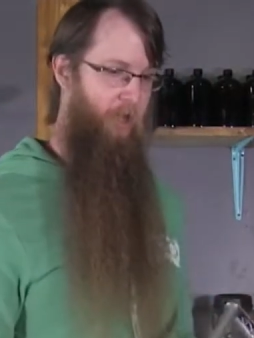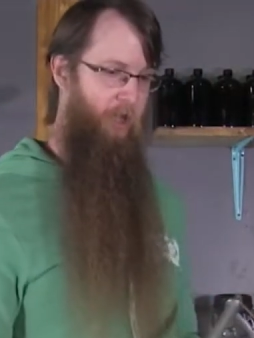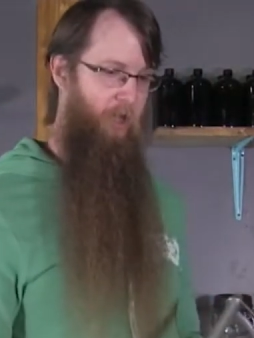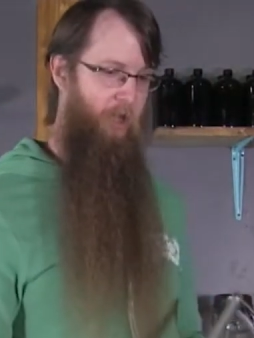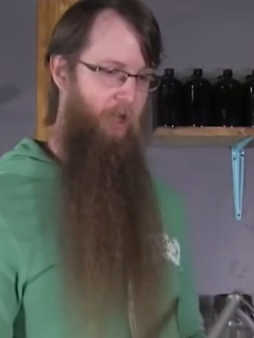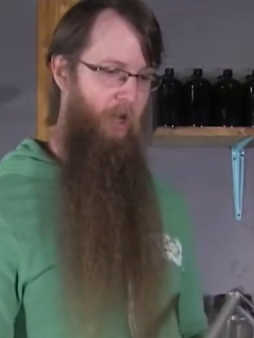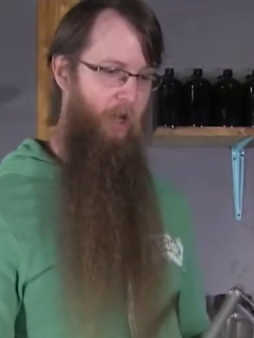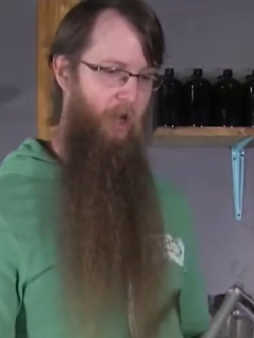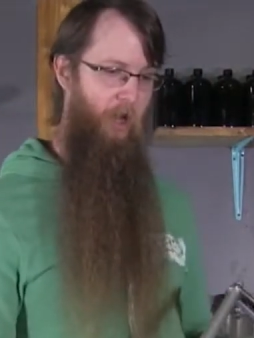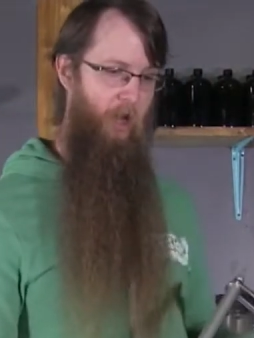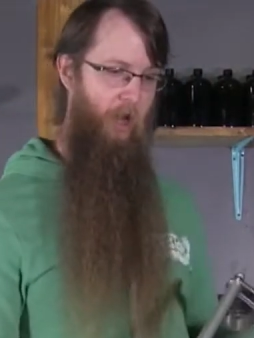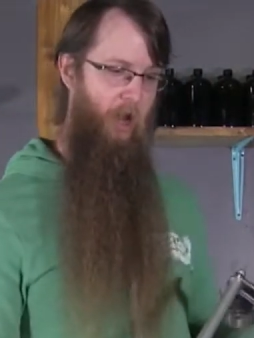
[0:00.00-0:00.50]

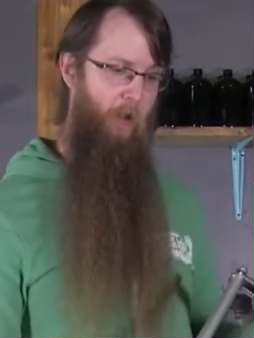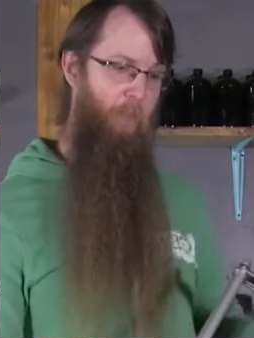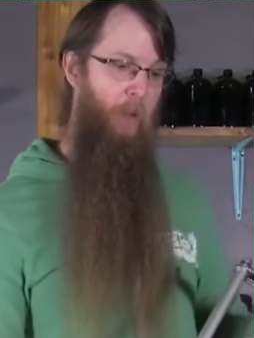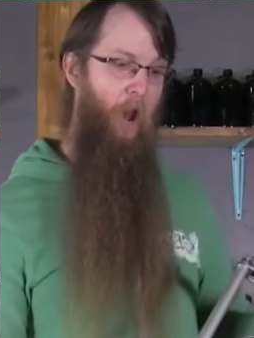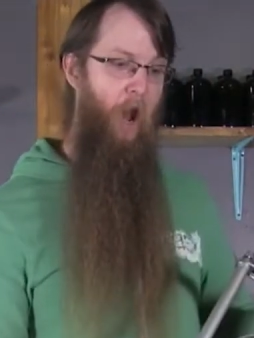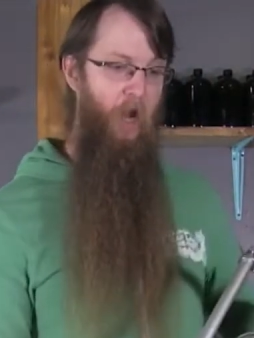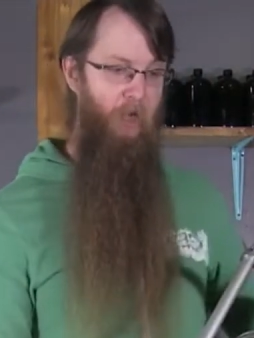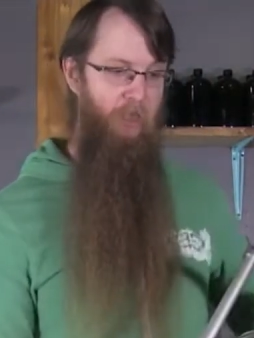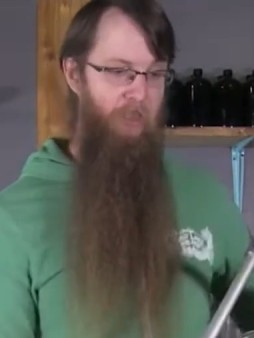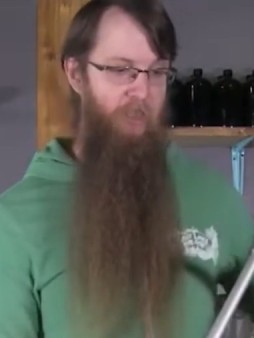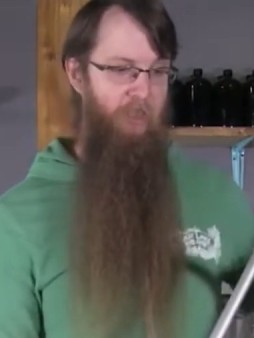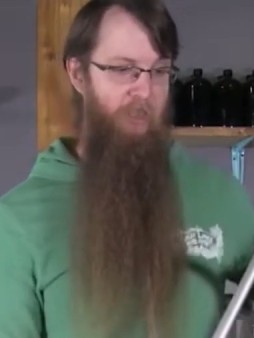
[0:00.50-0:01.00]

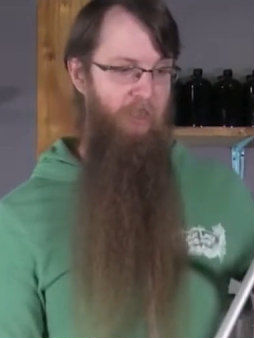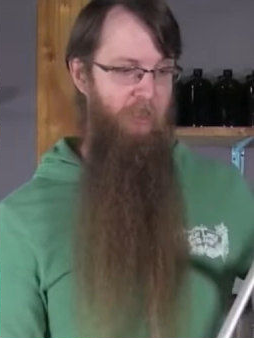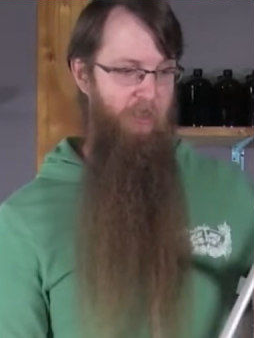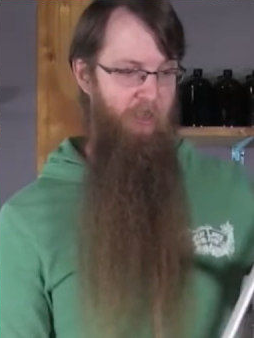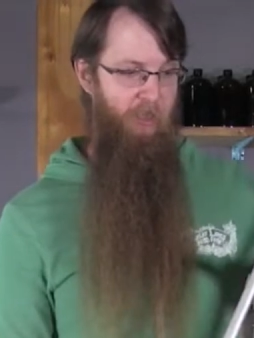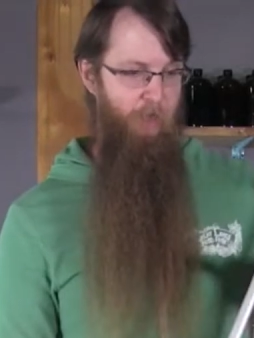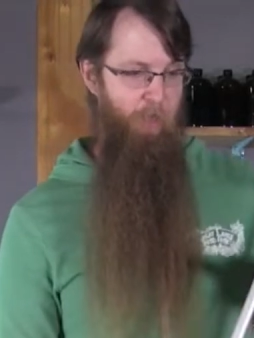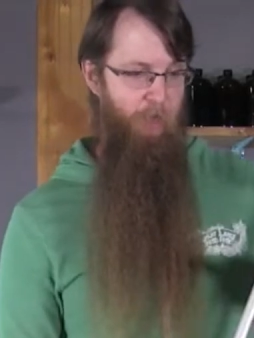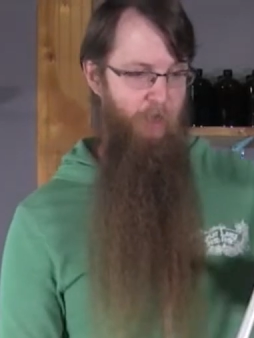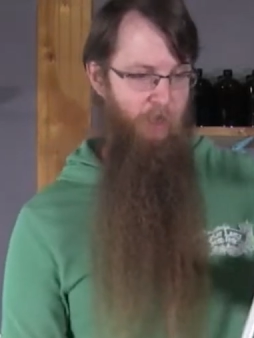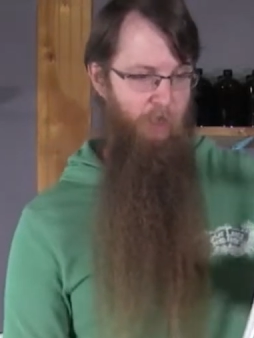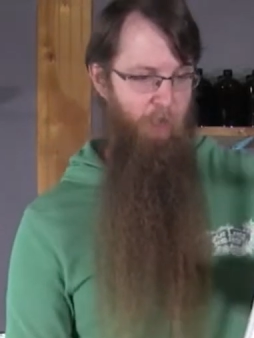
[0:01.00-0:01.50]
epoxying
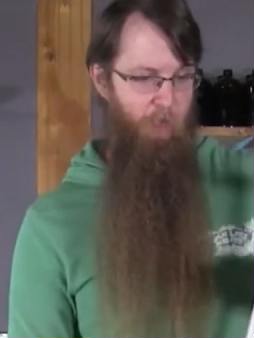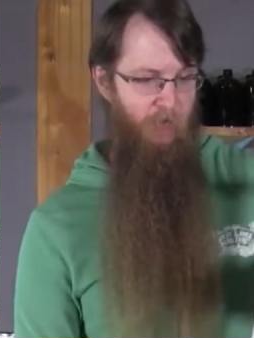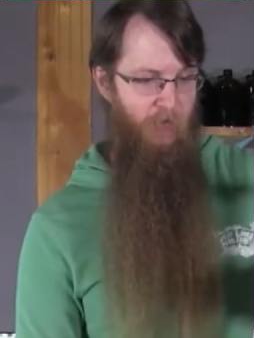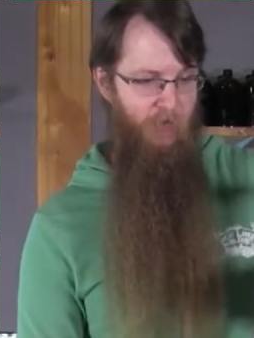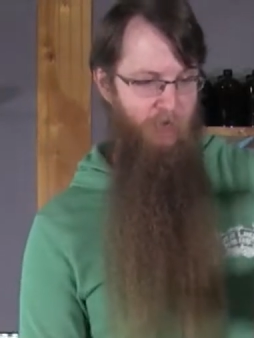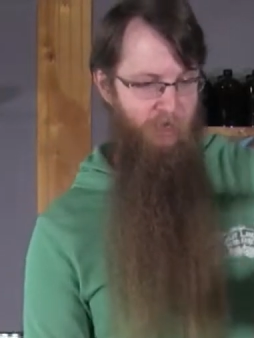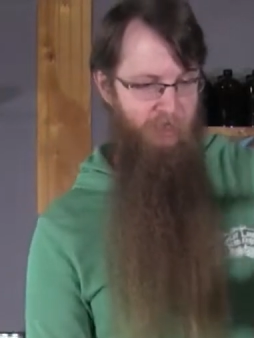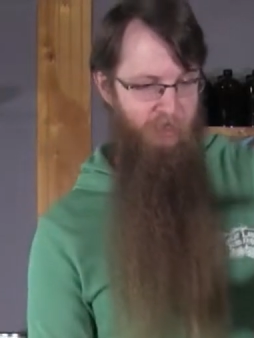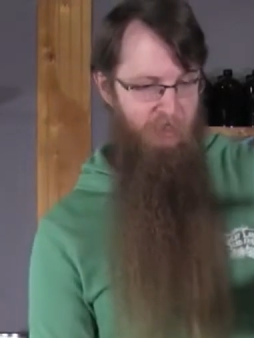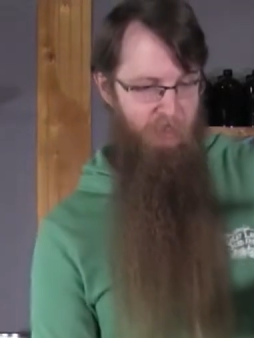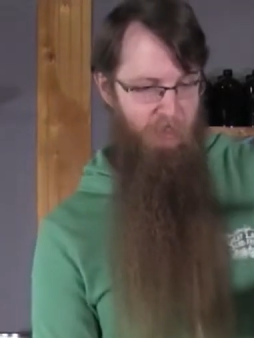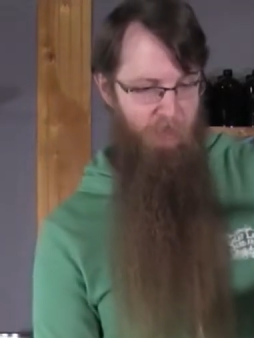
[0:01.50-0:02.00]
them into
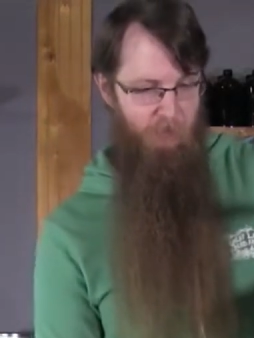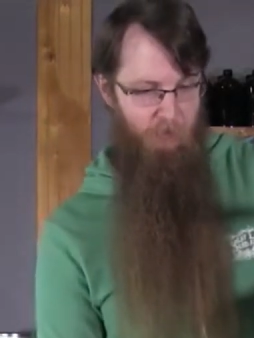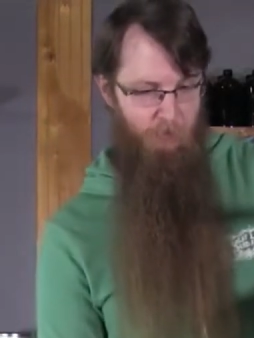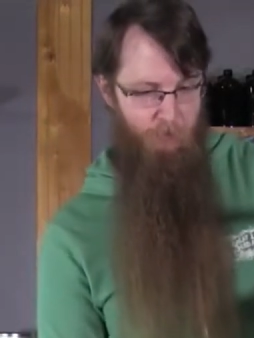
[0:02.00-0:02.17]
place,